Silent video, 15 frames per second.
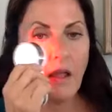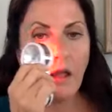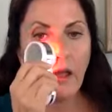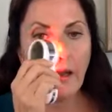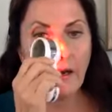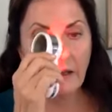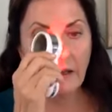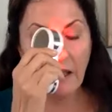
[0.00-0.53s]

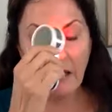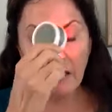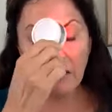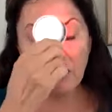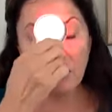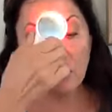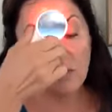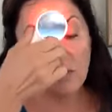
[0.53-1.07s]
And
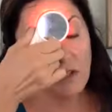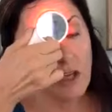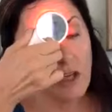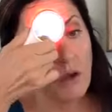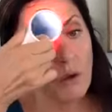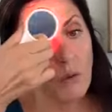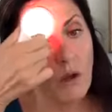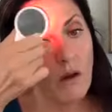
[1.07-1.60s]
again, you can
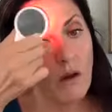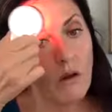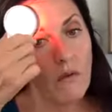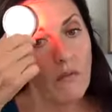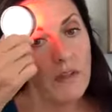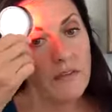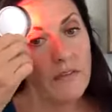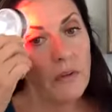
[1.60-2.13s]
go along
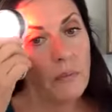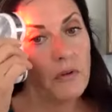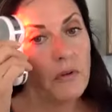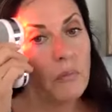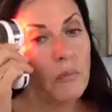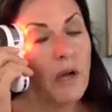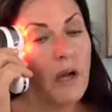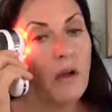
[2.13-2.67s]
the occipital
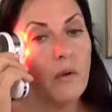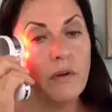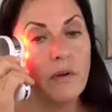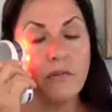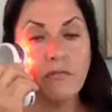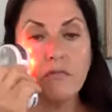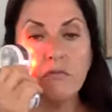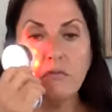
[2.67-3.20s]
bone.
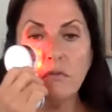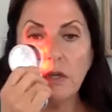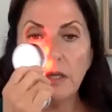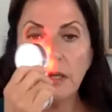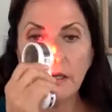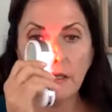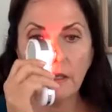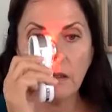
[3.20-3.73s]
It's
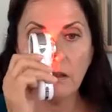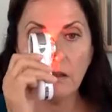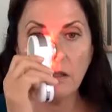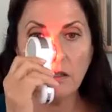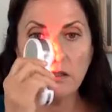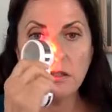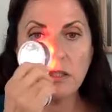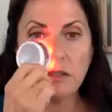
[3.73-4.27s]
really
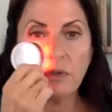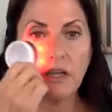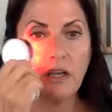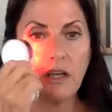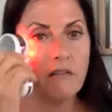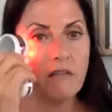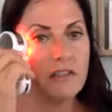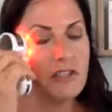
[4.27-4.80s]
good to
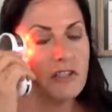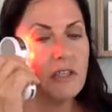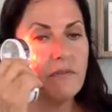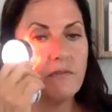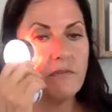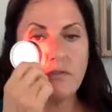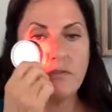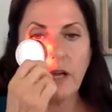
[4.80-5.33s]
encourage
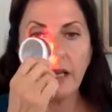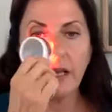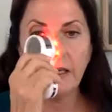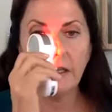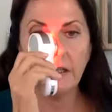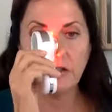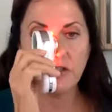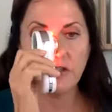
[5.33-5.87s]
lymph
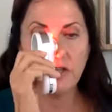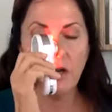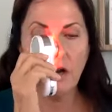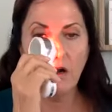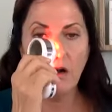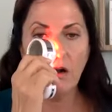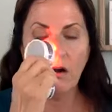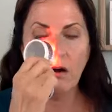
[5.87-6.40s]
drainage
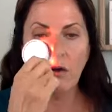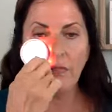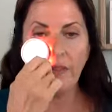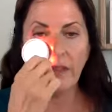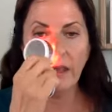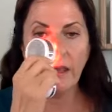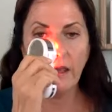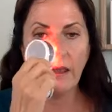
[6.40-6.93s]
on
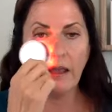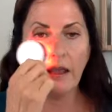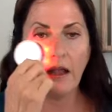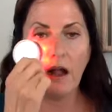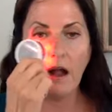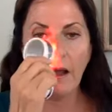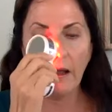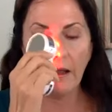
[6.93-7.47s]
the
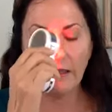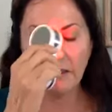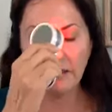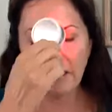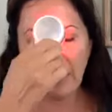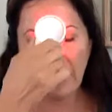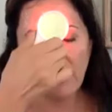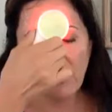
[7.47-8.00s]
eyes
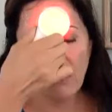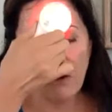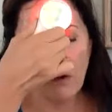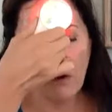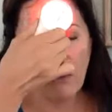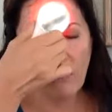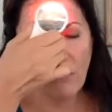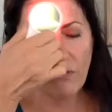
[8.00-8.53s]
and
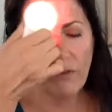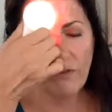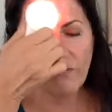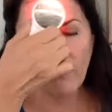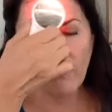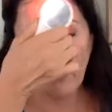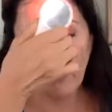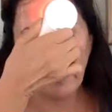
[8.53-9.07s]
along the
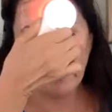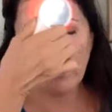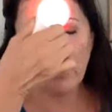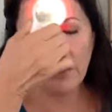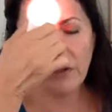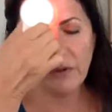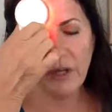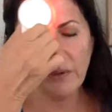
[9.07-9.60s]
forehead. When
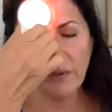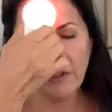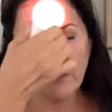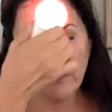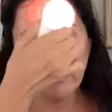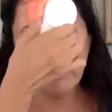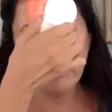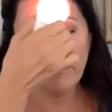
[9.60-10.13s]
you're going
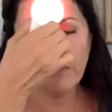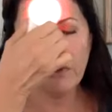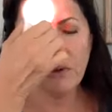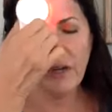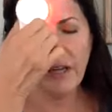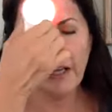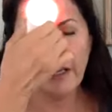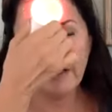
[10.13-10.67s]
along the
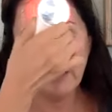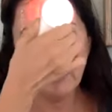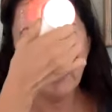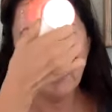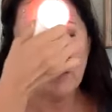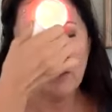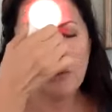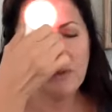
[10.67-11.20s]
forehead,
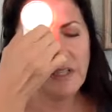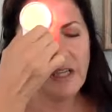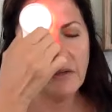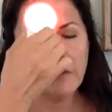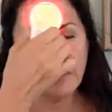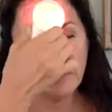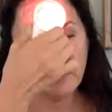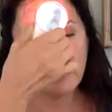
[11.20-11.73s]
you will
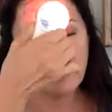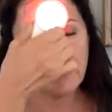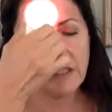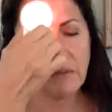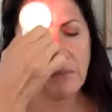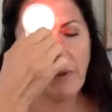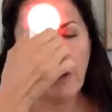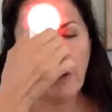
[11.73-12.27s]
notice, because it's
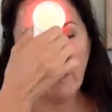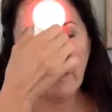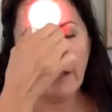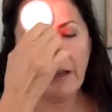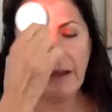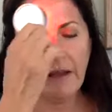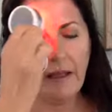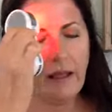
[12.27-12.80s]
a
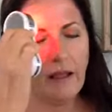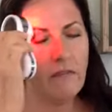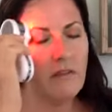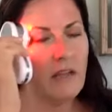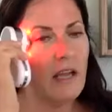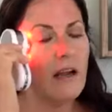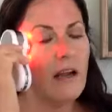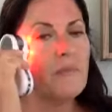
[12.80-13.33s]
bonier
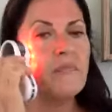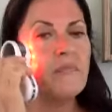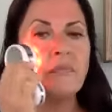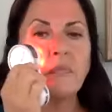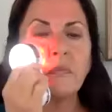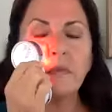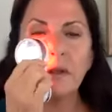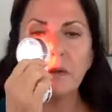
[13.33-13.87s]
area,
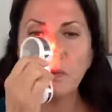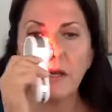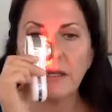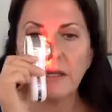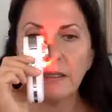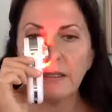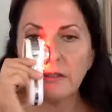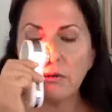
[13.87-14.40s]
that you get a
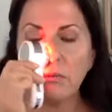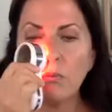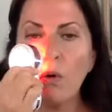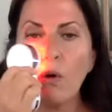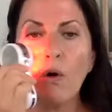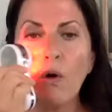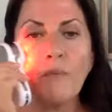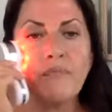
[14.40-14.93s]
little
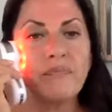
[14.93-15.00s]
more